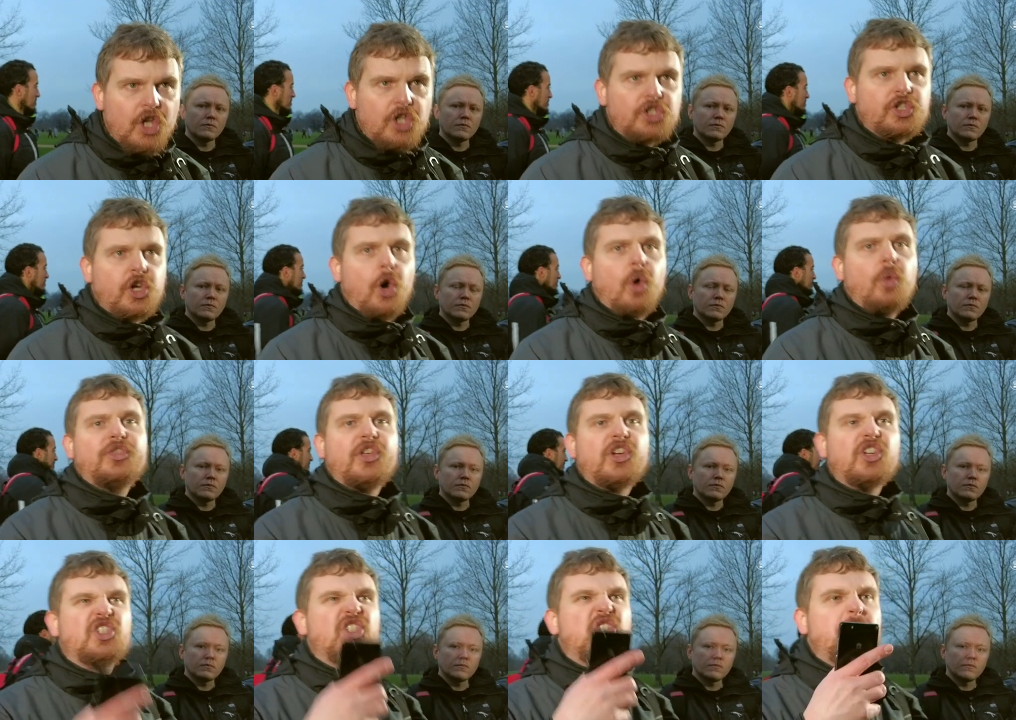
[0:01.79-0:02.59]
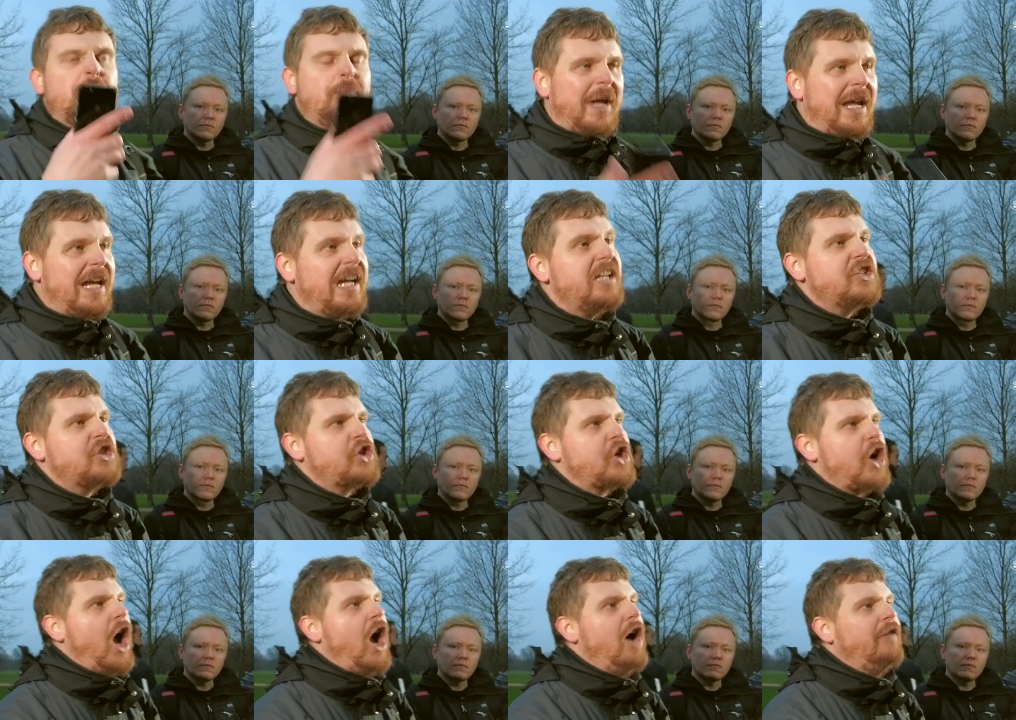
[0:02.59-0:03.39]
Speaker 1: So the
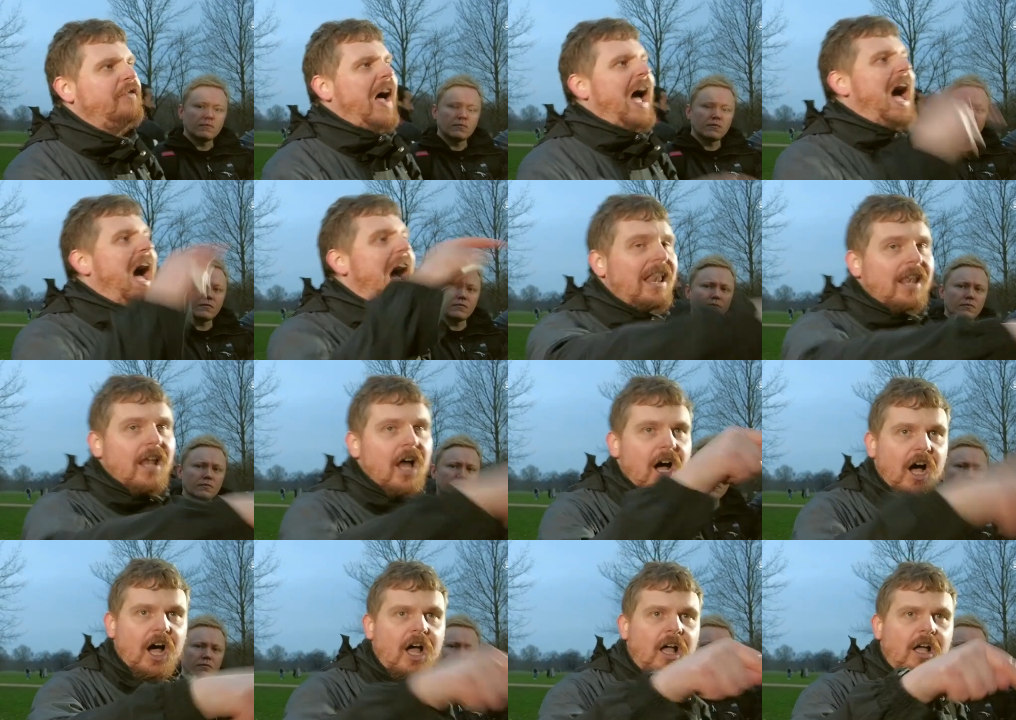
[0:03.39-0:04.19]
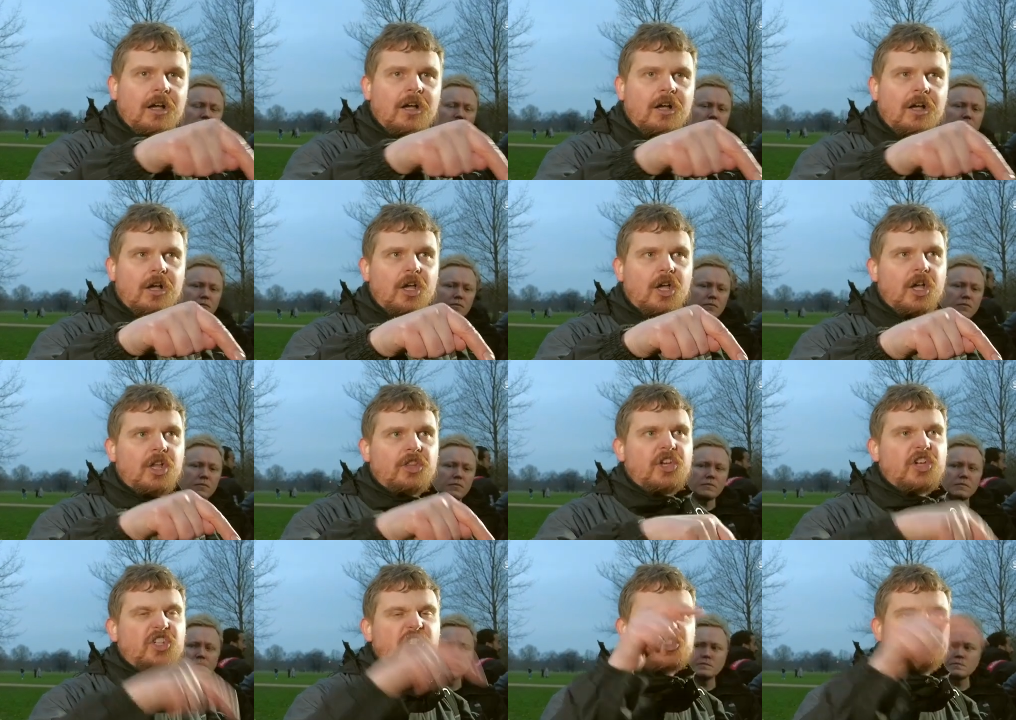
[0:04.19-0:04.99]
speech of Allah,
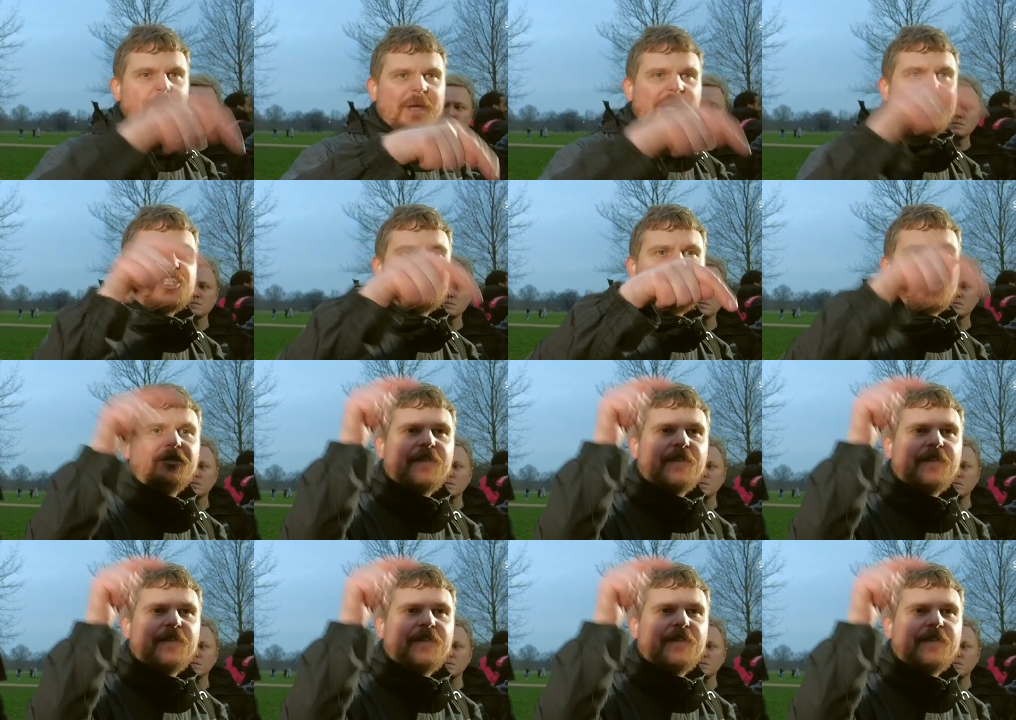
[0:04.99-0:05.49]
the speech of